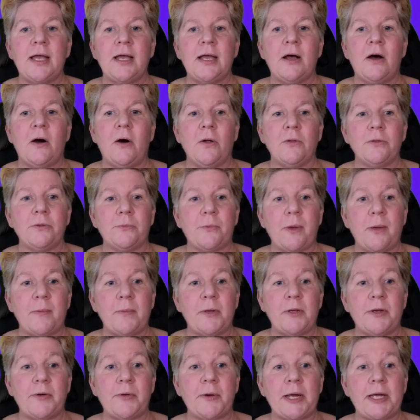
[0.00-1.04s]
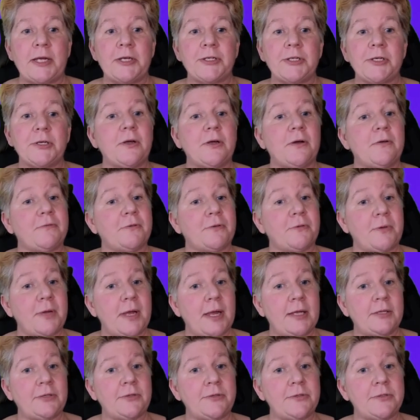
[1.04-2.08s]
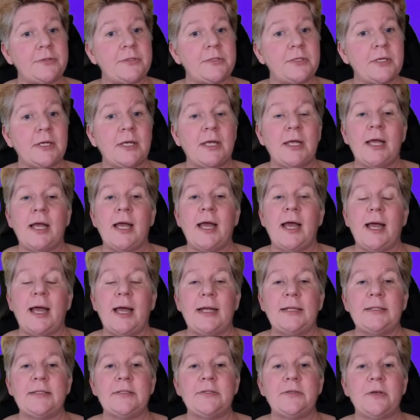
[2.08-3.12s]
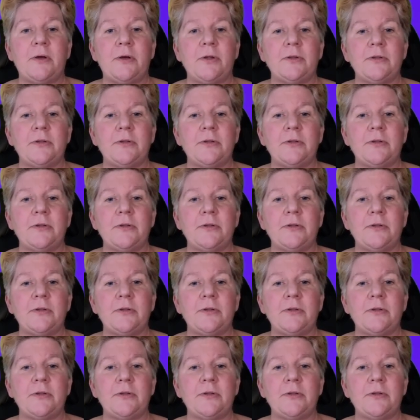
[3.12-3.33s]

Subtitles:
on the remuneration of creators, and on